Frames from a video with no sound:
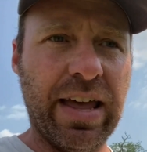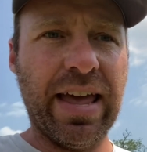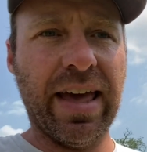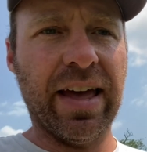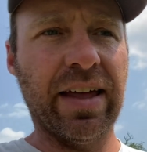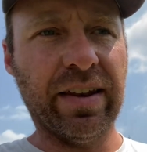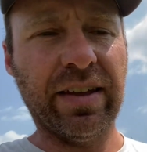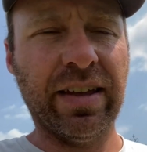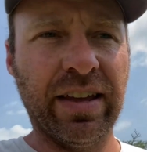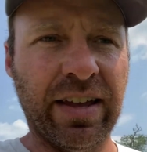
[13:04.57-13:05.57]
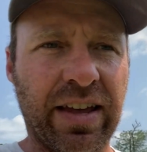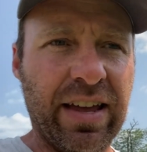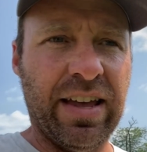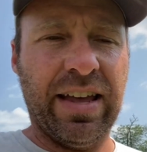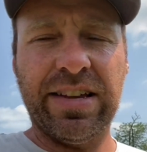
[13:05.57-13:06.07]
And
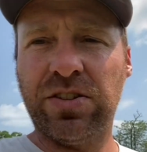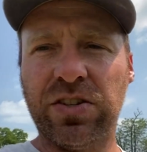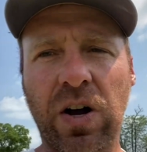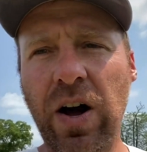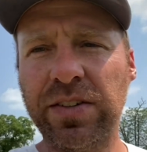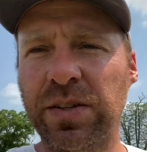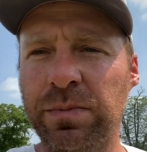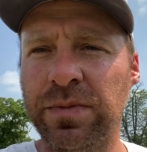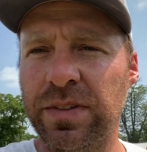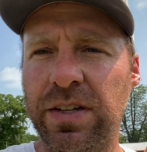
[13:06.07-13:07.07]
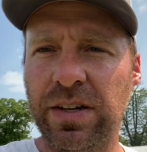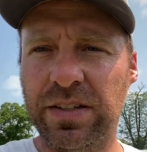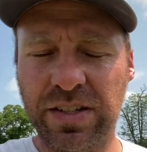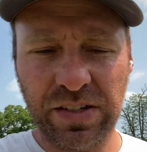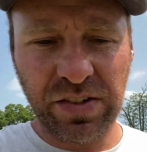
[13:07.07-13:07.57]
it's just awesome to
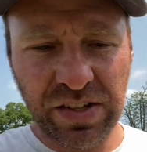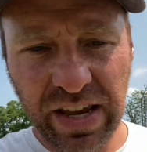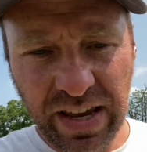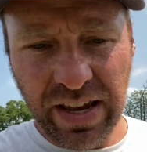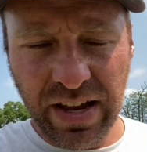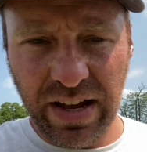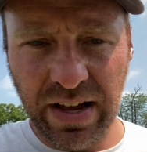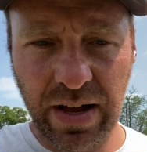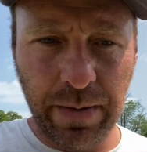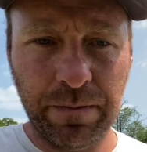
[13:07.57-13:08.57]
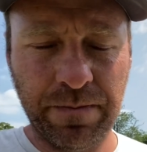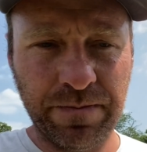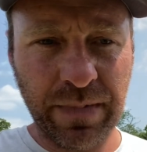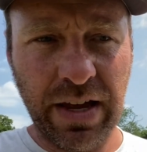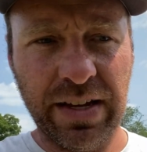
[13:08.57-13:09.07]
to see um,
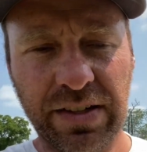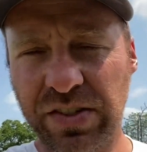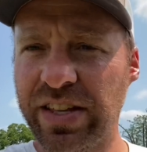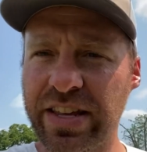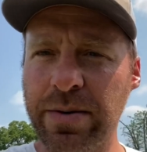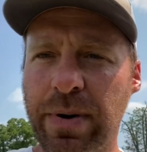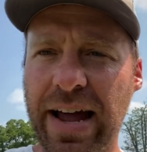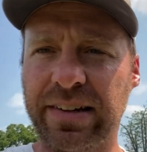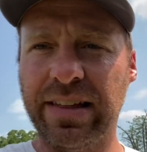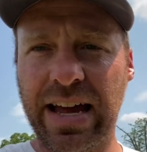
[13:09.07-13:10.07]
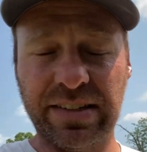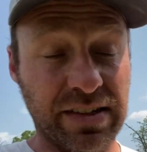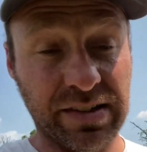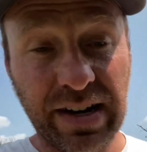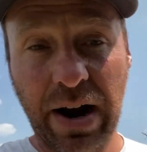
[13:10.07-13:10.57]
to see the impact of that. It's
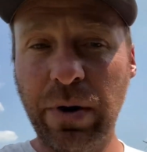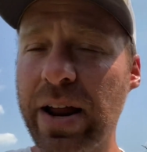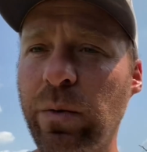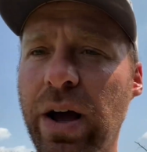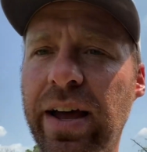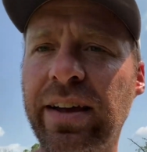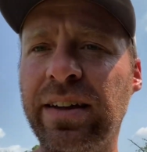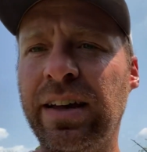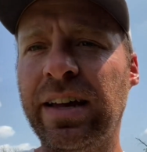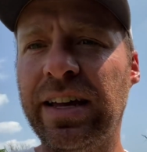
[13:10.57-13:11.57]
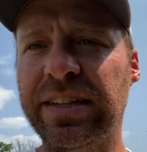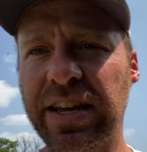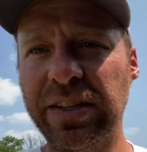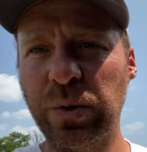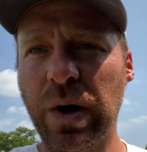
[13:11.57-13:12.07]
it's not right away, it
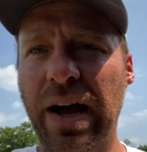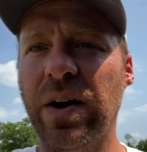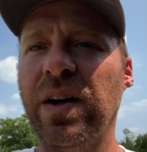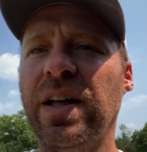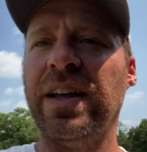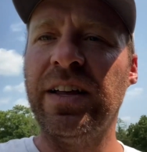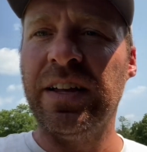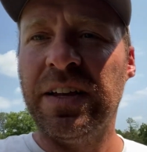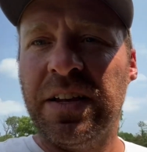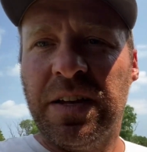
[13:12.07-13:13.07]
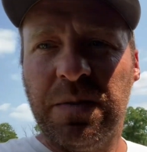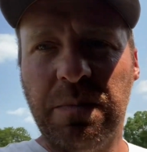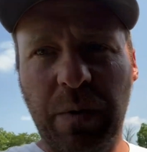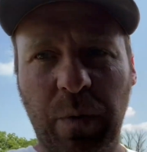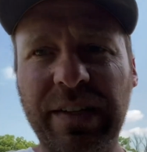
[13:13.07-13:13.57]
takes a while,
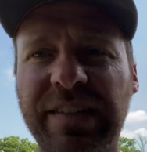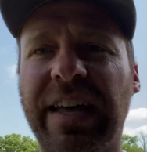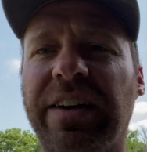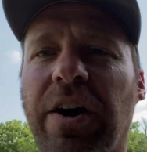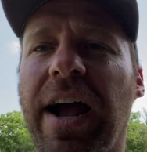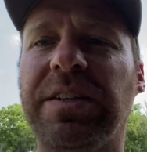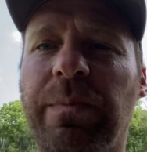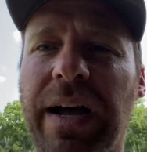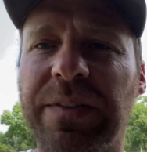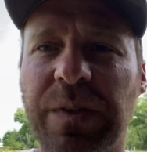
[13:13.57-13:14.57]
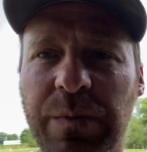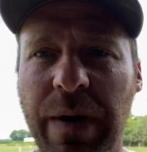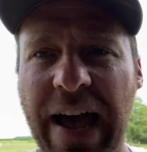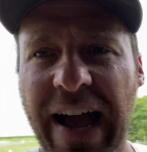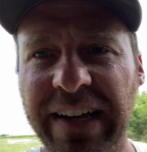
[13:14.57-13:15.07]
but once that grass bounces
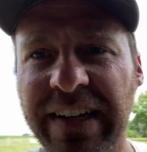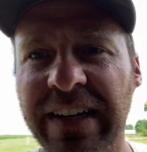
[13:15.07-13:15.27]
back,